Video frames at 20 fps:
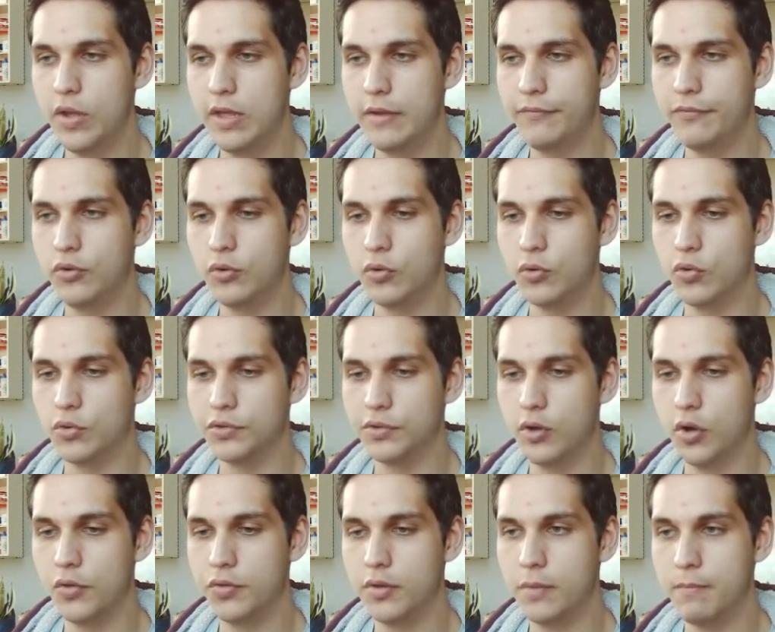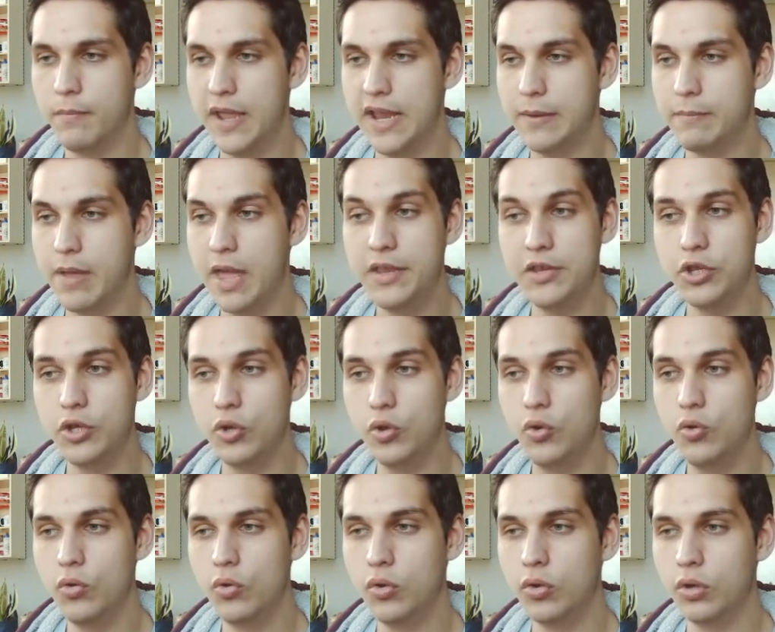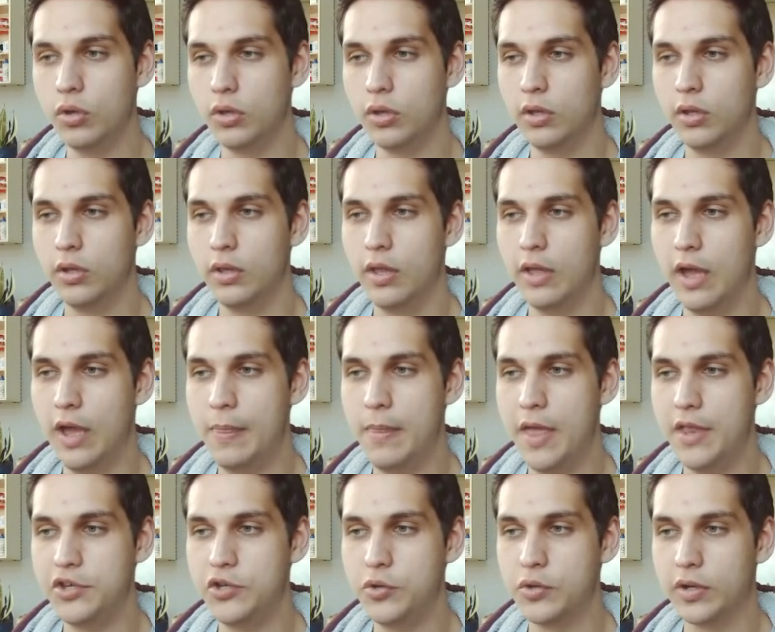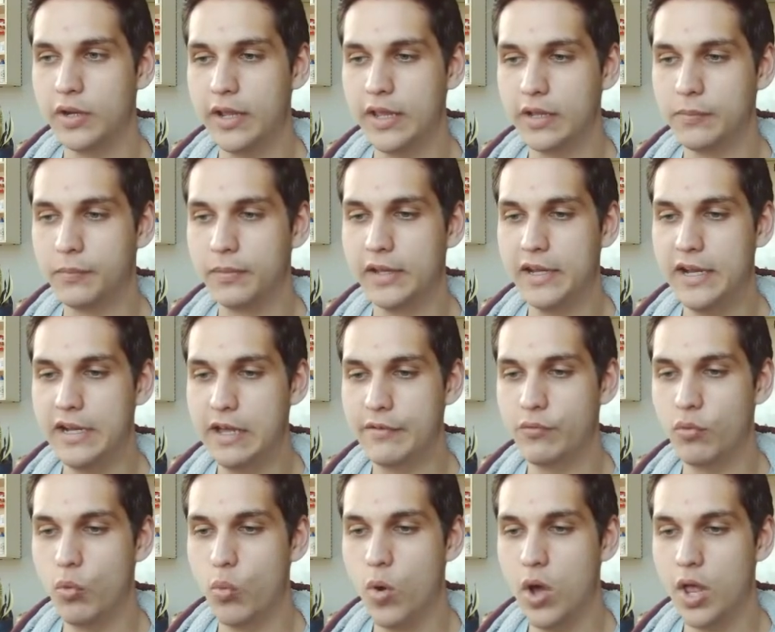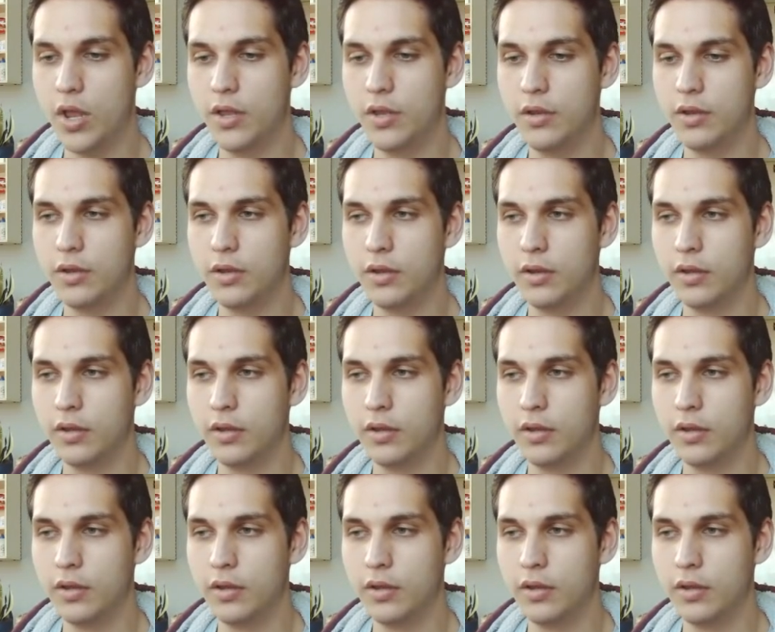you're on the main menu and then you click play level 1,